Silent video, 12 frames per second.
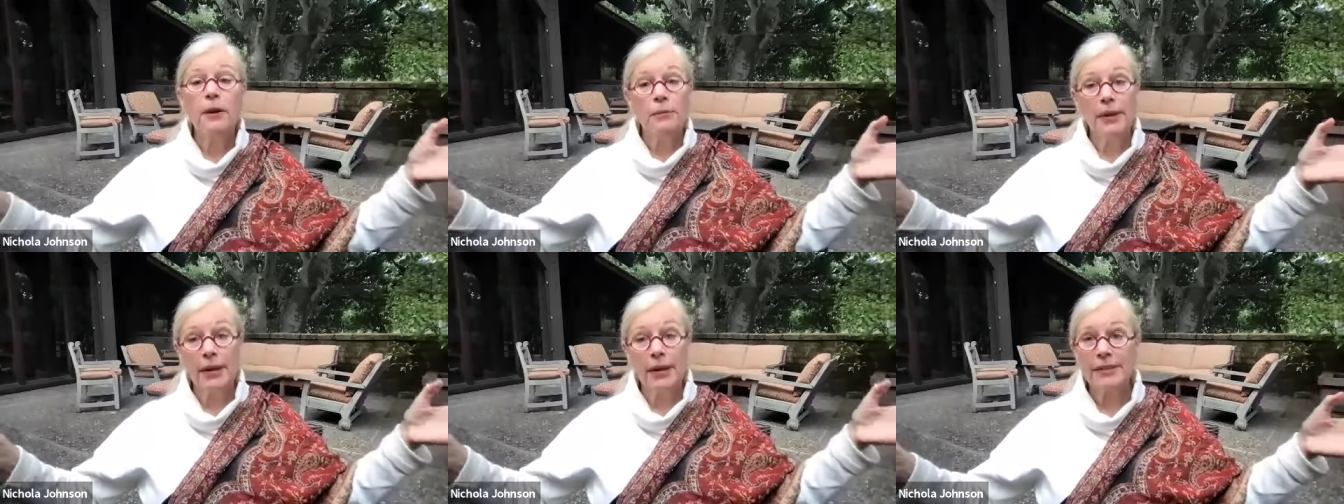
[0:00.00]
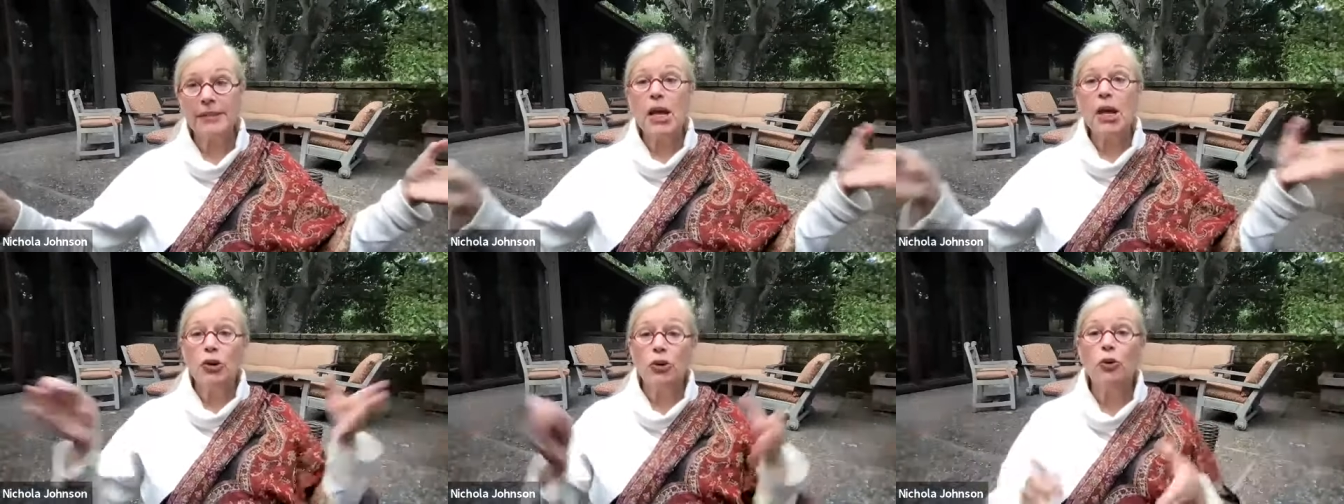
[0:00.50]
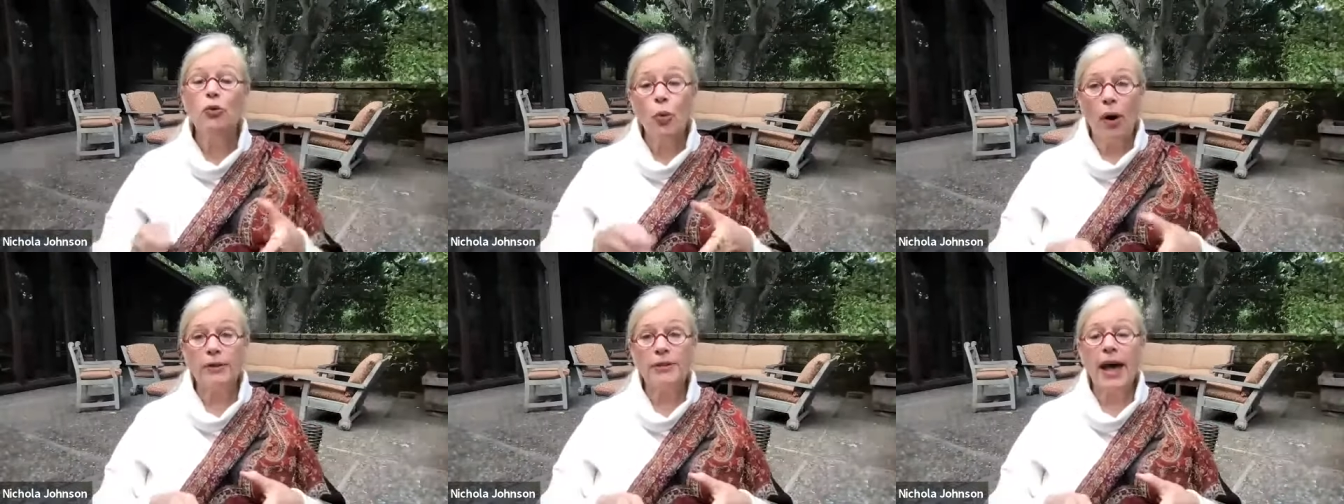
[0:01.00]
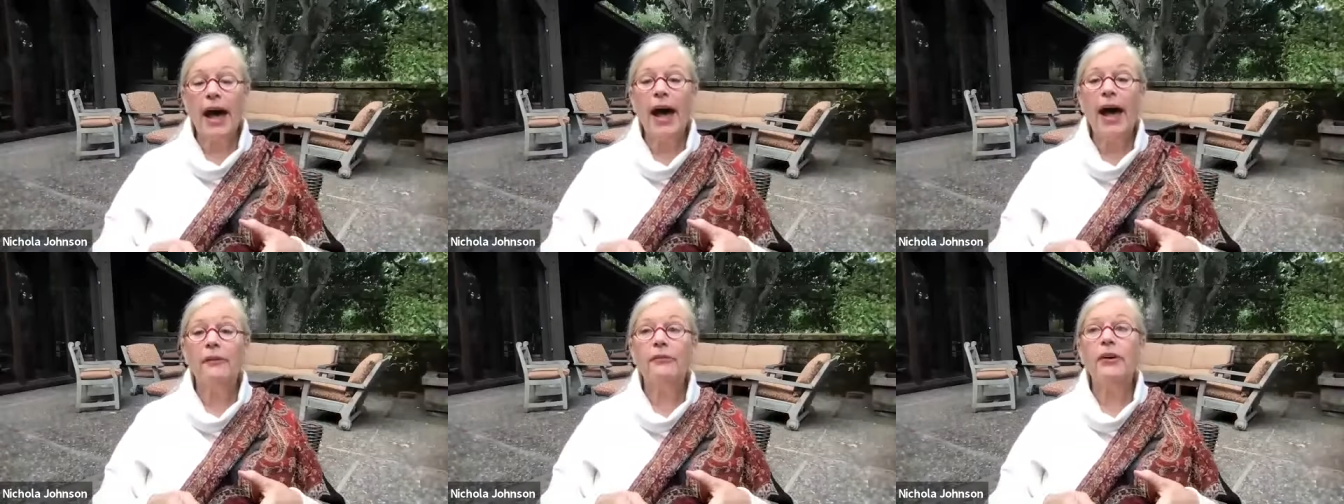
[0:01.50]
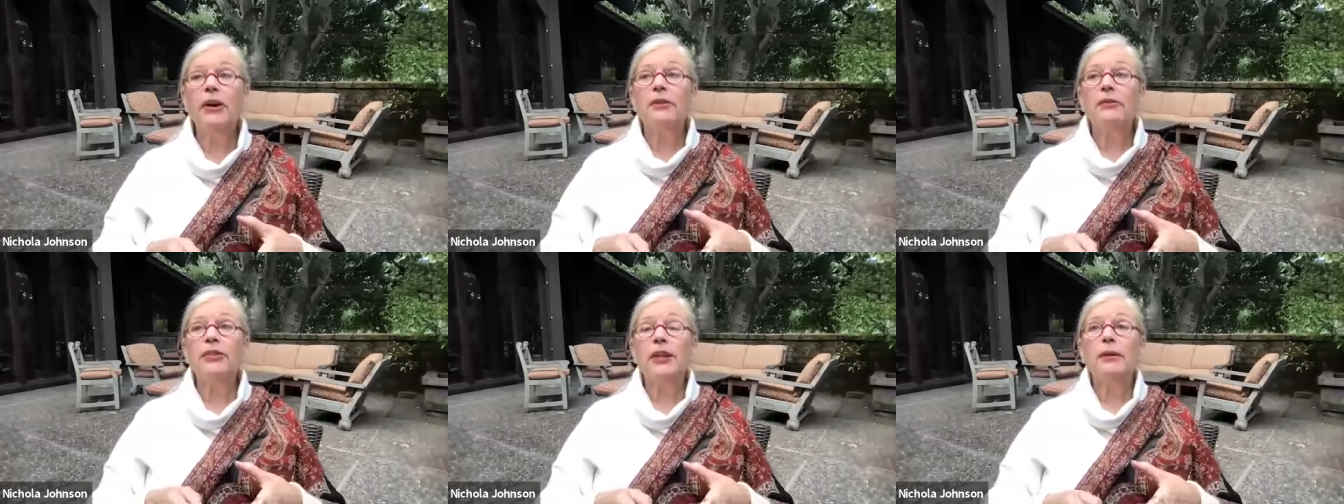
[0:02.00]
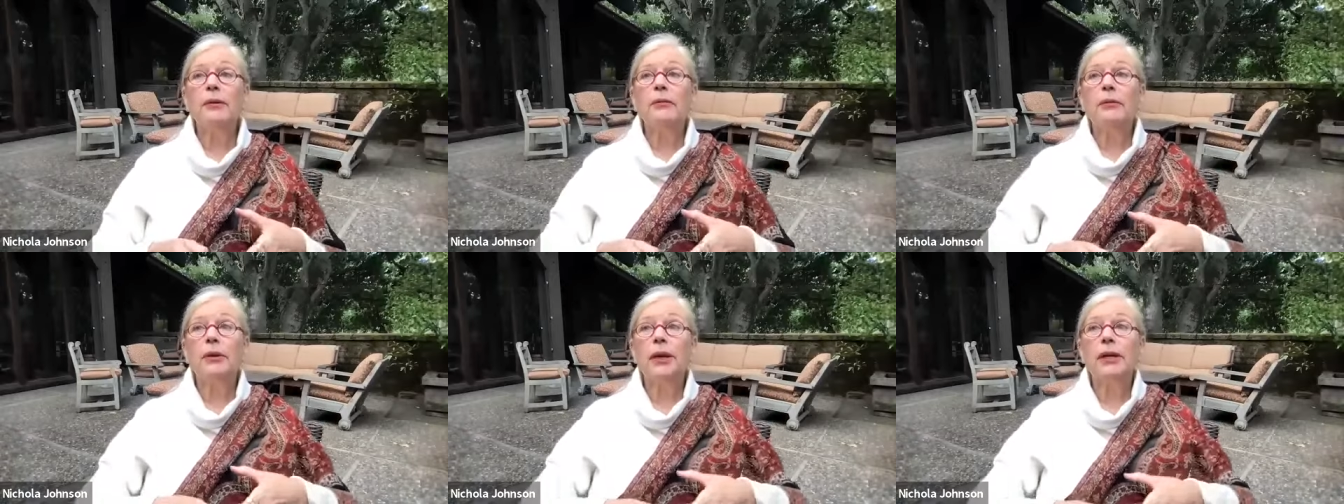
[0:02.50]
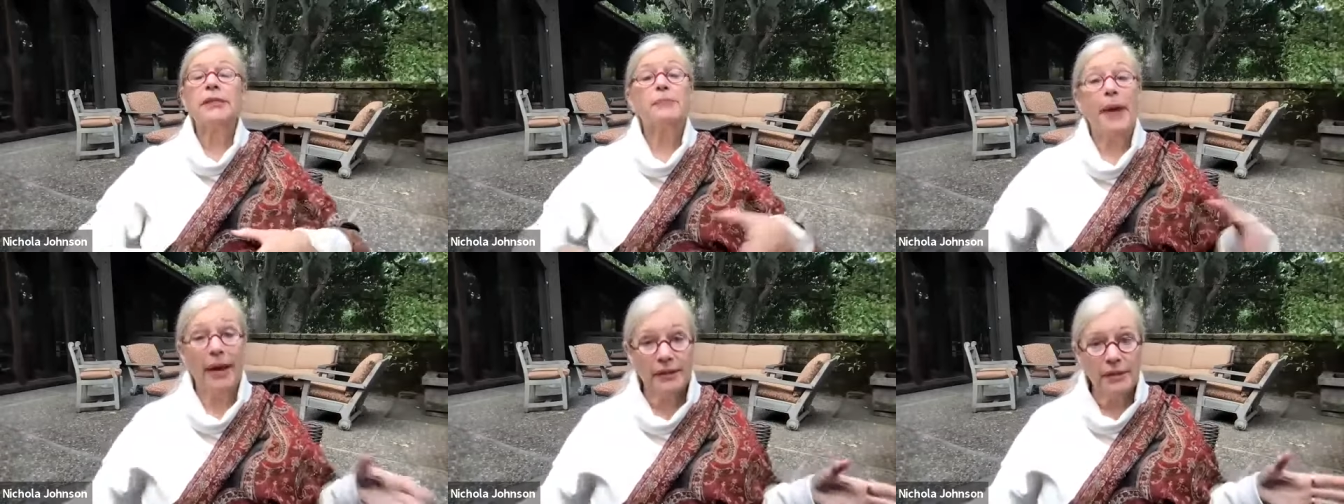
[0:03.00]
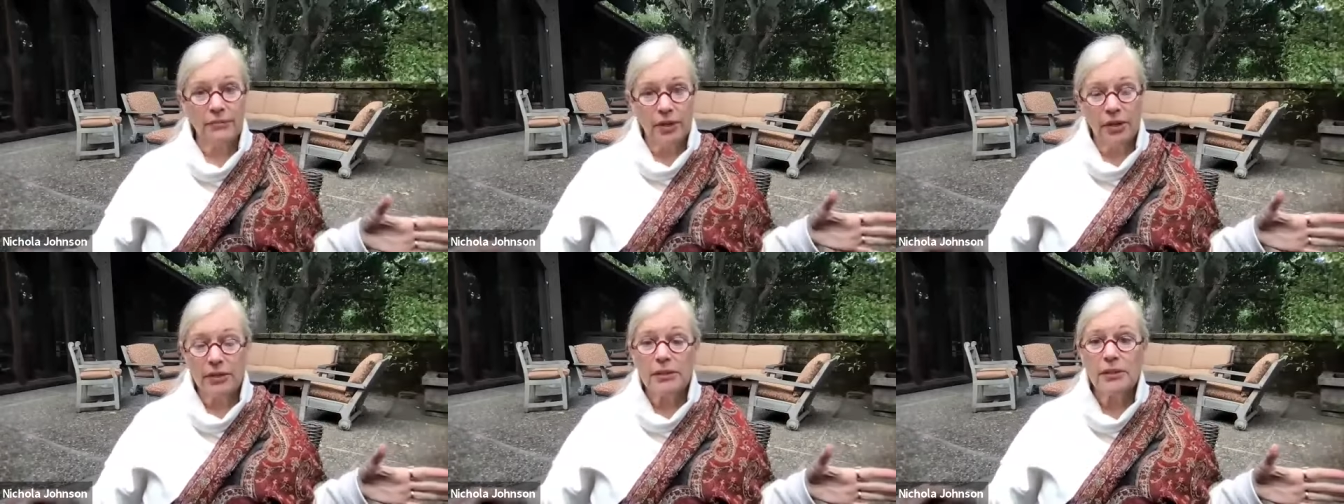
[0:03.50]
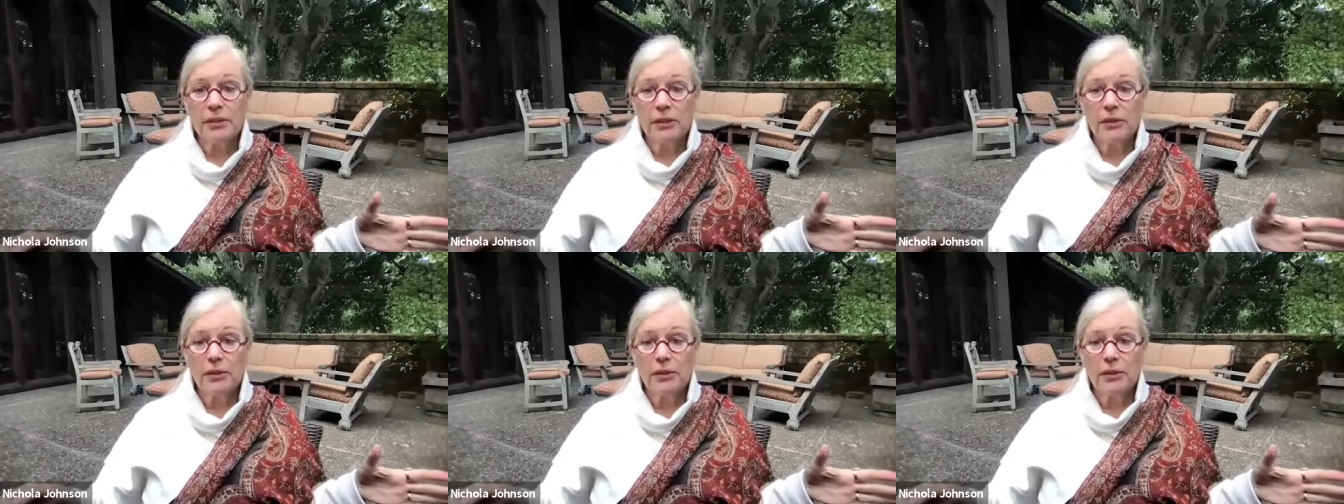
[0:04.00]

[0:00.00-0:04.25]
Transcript: Because you want to have the expansiveness